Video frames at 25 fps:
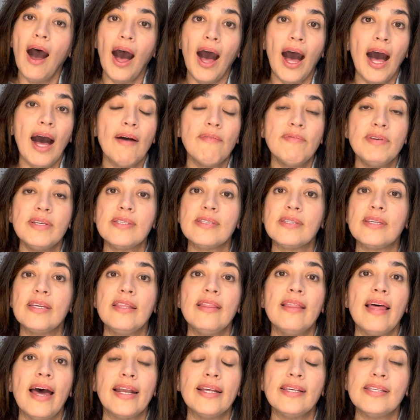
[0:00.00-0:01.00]
Obviously,
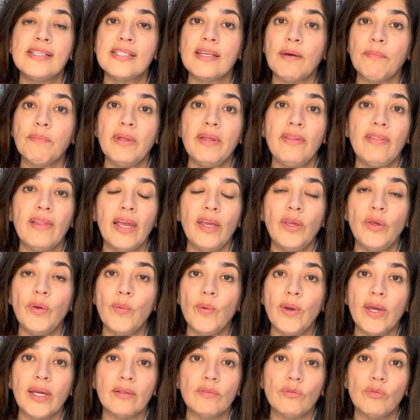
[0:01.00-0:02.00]
that is something that you
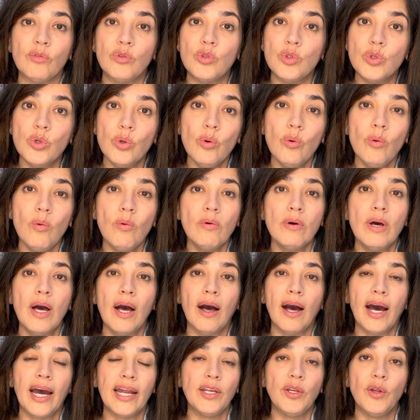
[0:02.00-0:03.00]
can do
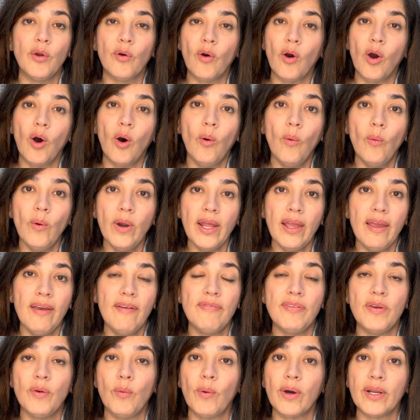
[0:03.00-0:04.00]
on your own
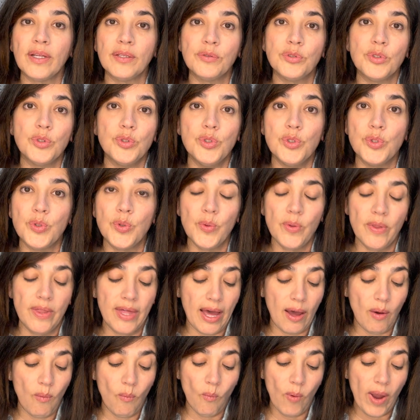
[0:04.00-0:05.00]
if you wanted to do
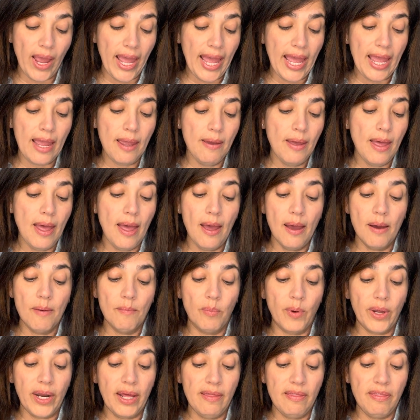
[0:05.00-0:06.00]
that way,
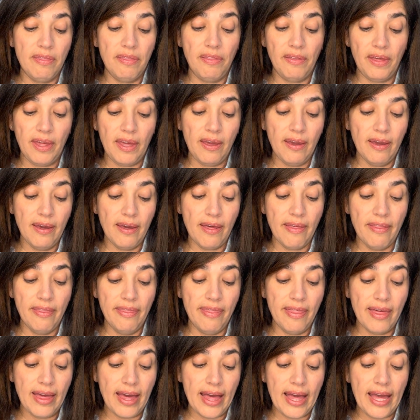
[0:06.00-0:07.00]
but I think
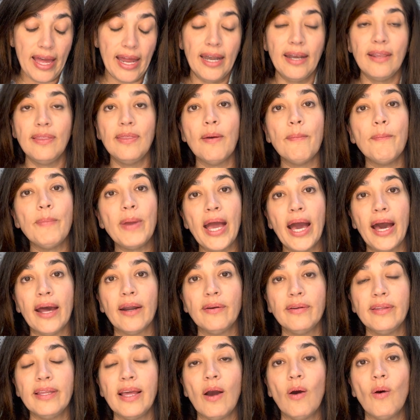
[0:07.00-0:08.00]
that the
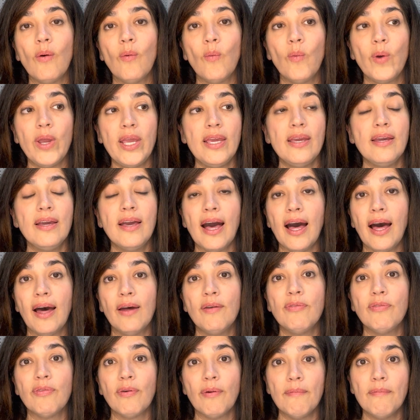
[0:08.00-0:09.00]
pattern that we
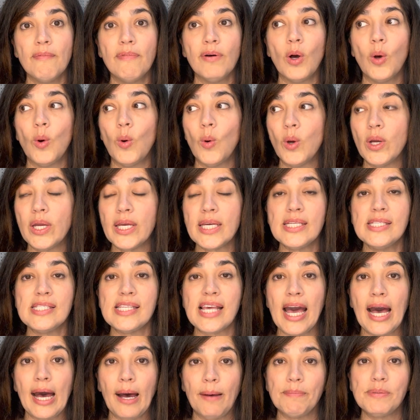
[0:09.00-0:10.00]
got from Vogue is
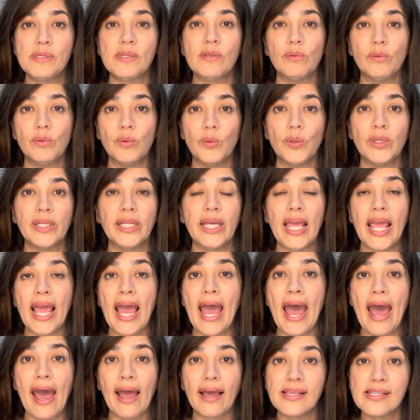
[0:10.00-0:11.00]
absolutely
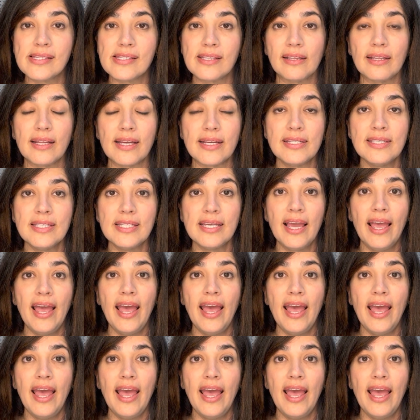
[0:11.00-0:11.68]
excellent,